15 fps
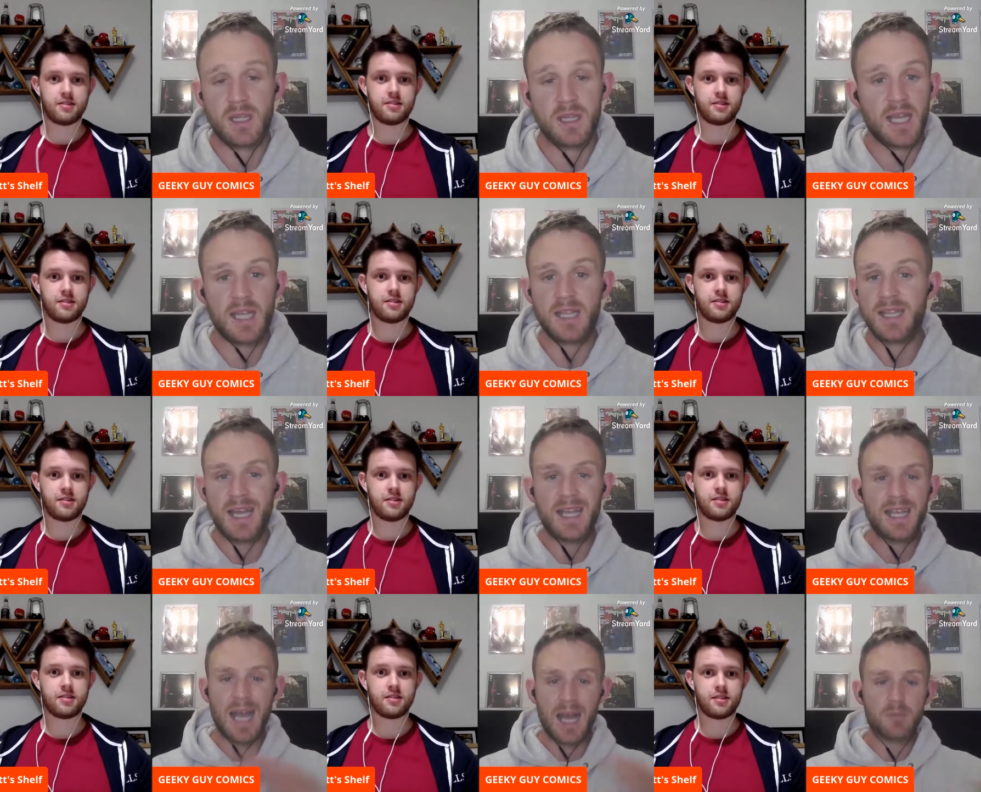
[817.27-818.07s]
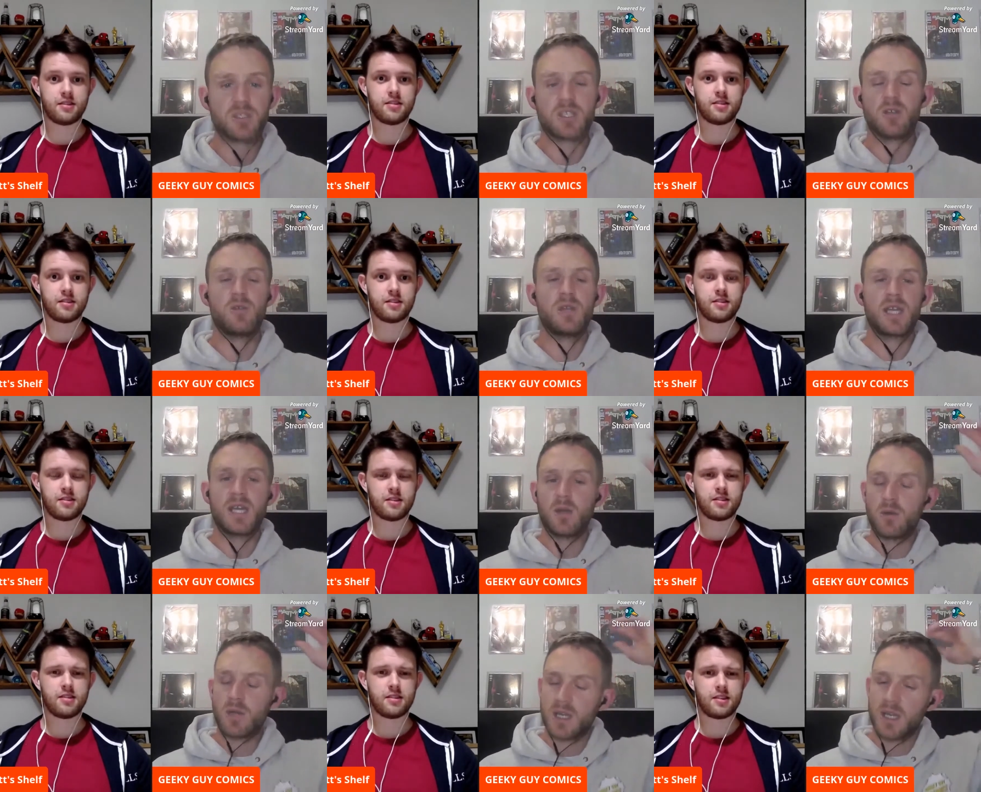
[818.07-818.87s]
Speaker 1: They they absolutely
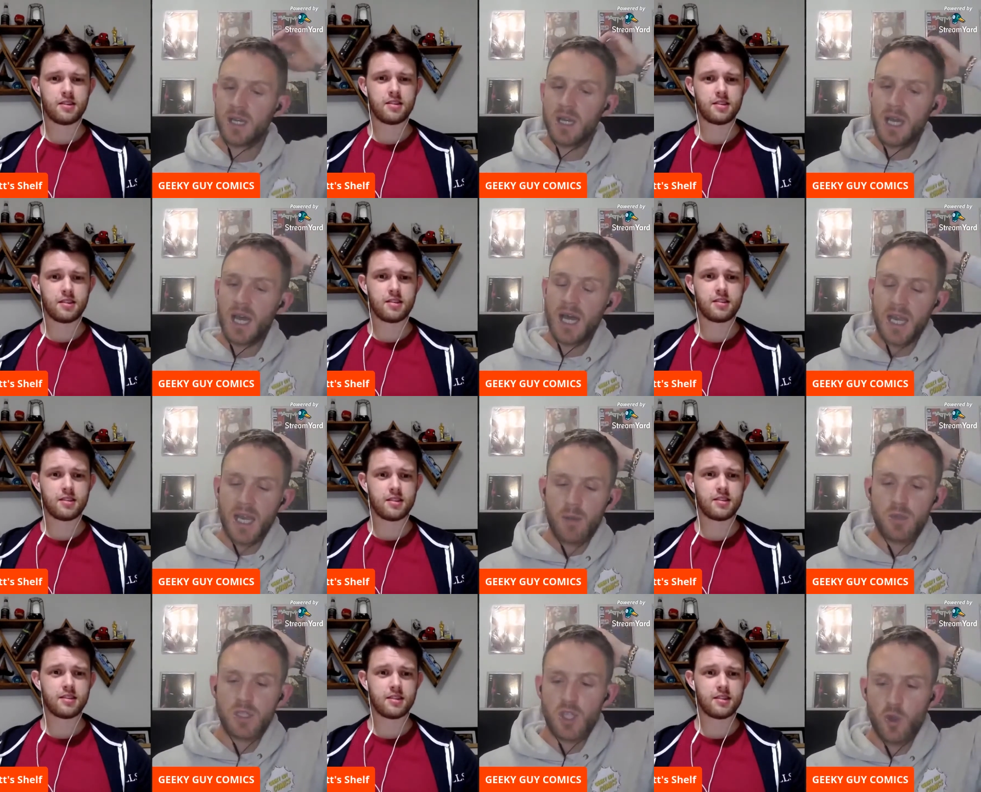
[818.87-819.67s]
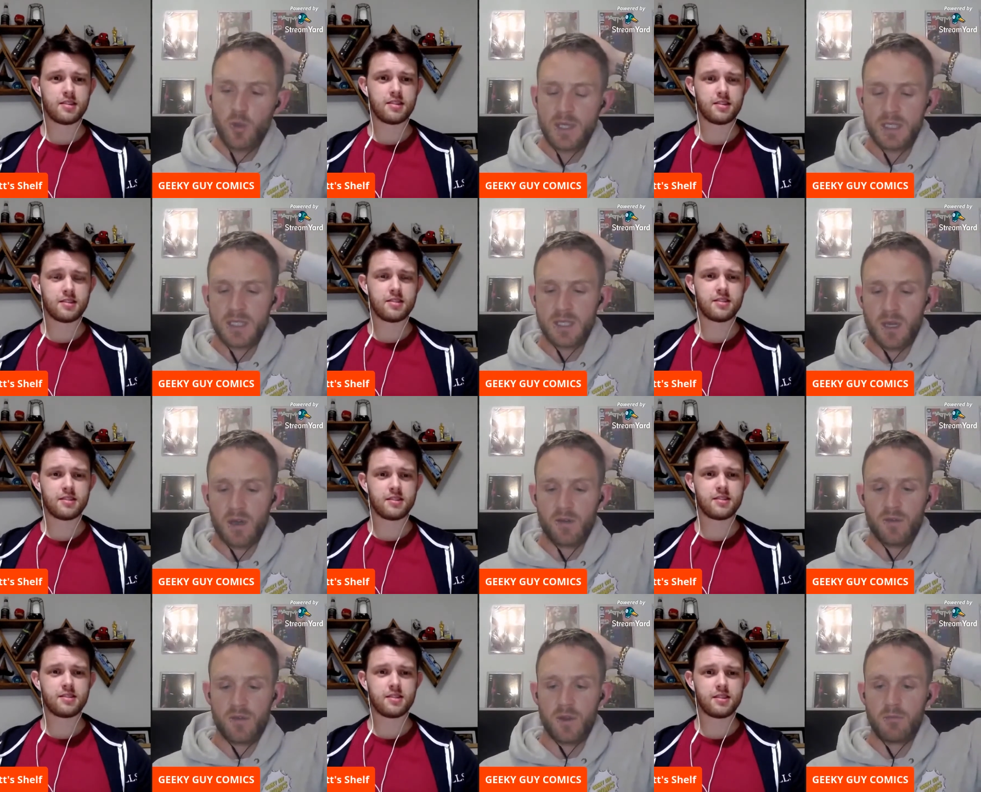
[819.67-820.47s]
killed it, and they were doing
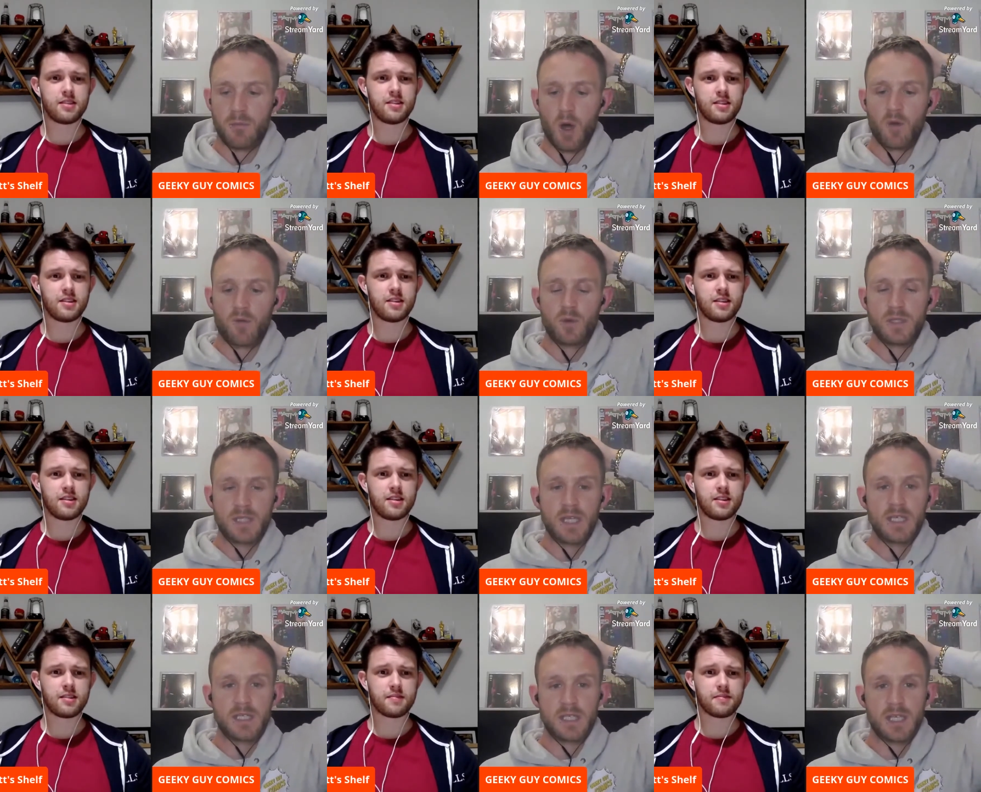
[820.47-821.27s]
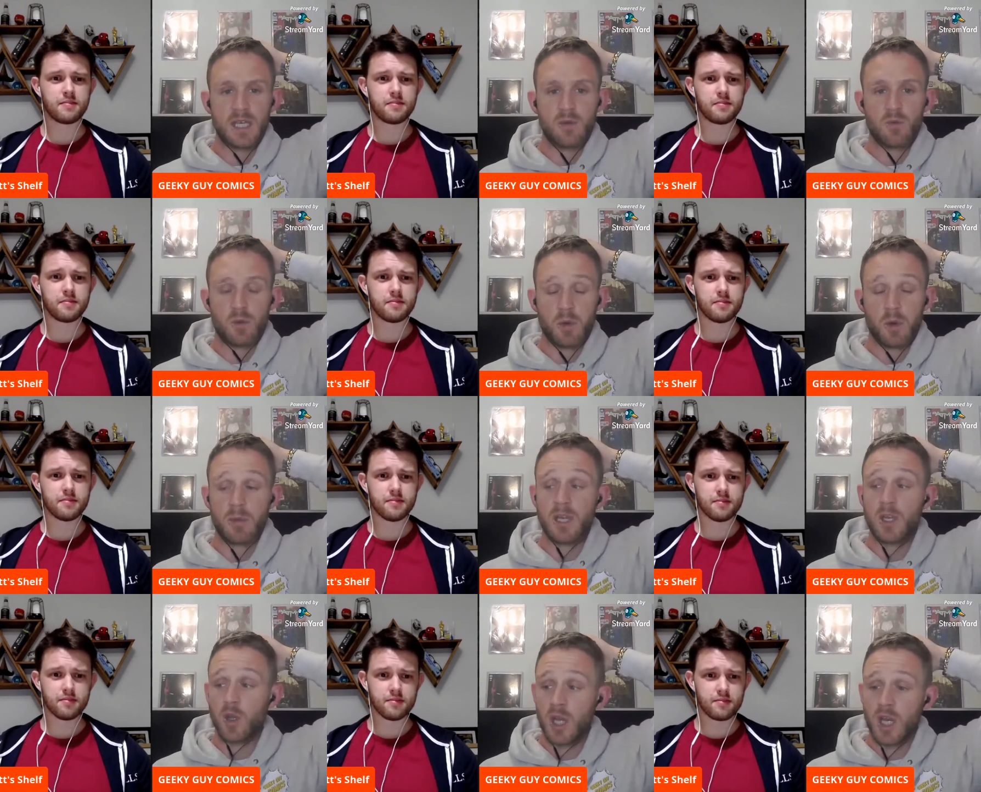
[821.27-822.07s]
stuff that Marvel and DC were probably
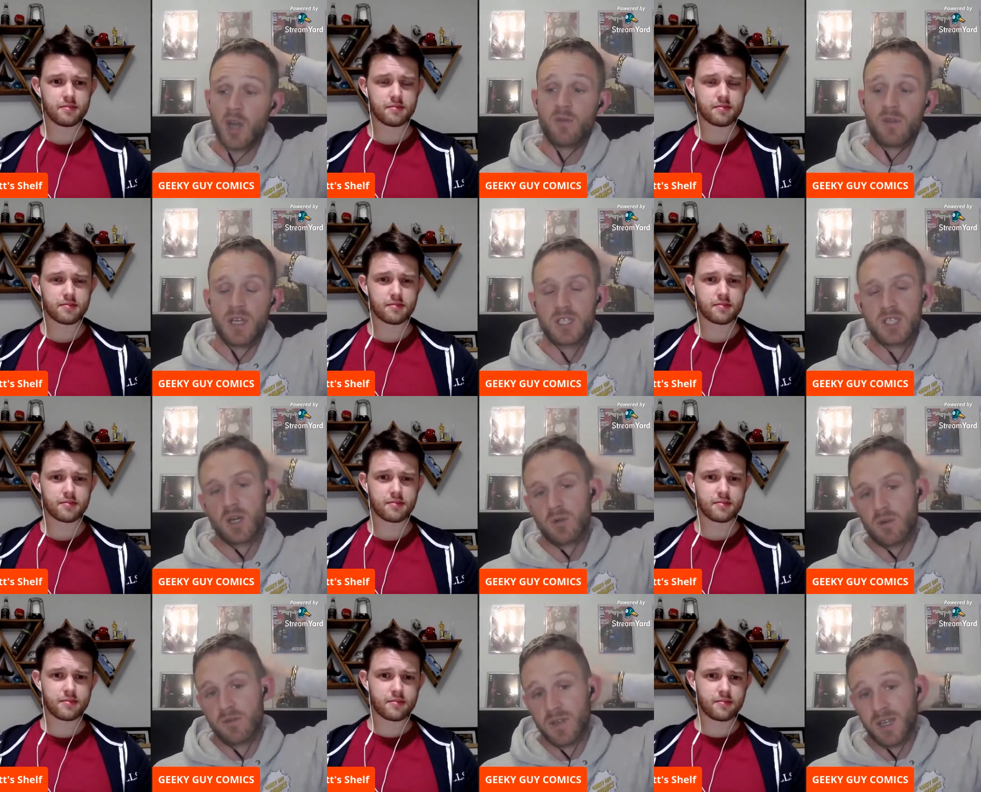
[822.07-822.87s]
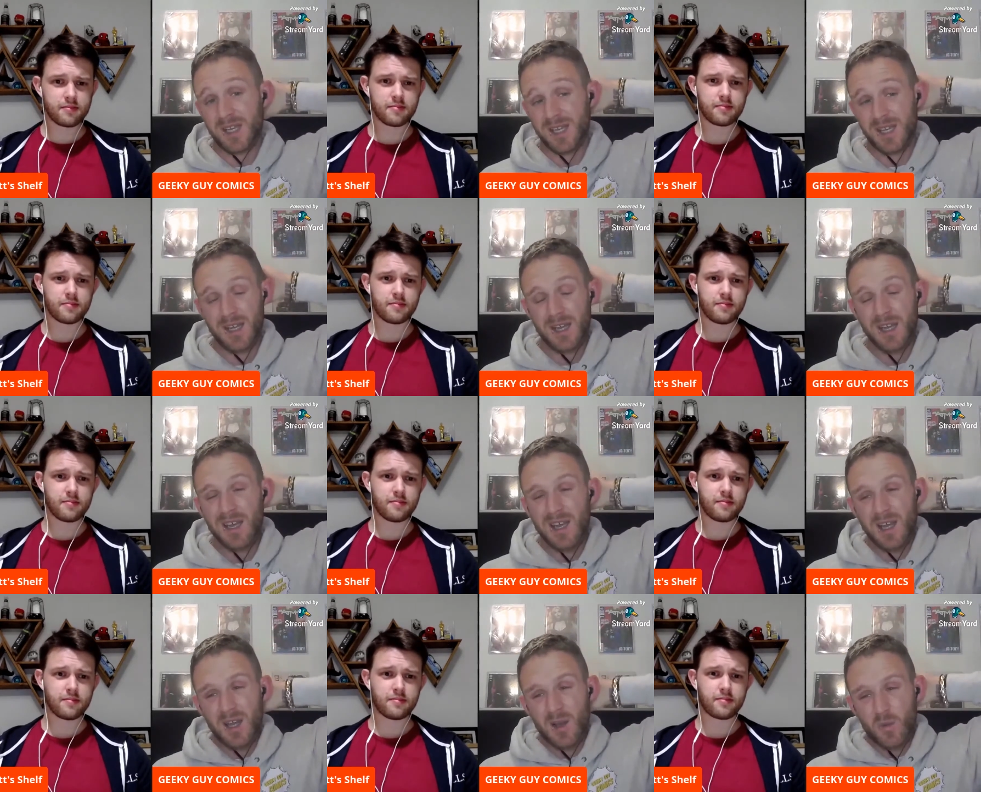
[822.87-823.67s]
looking over their shoulder, thinking,
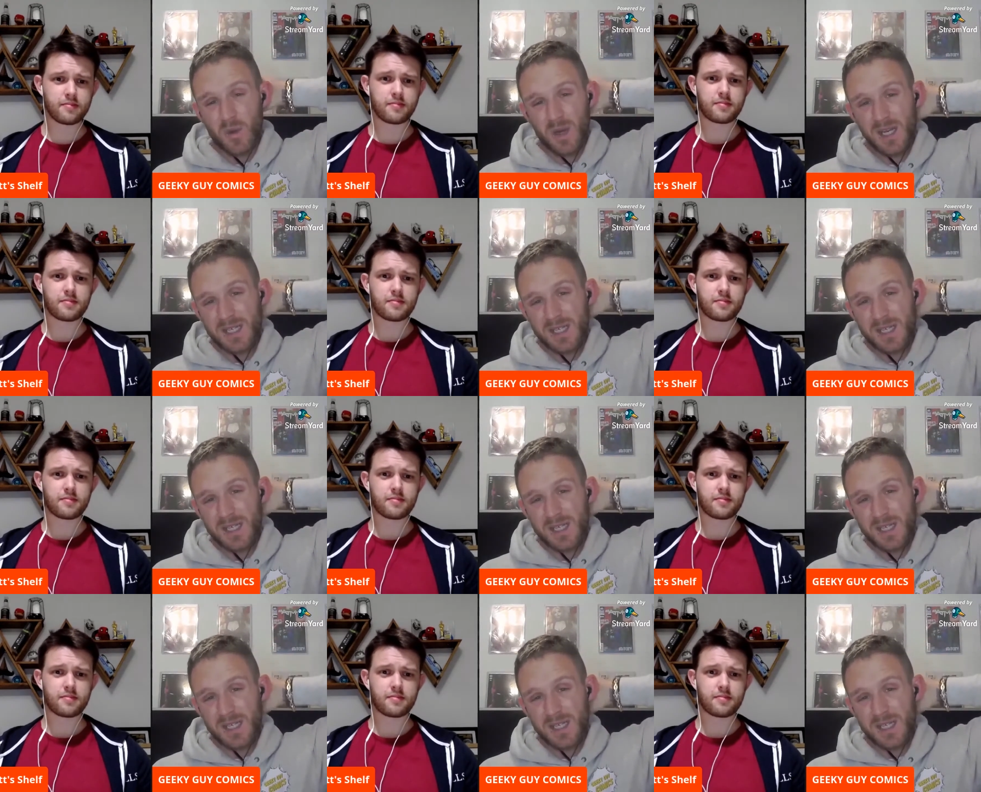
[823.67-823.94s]
"We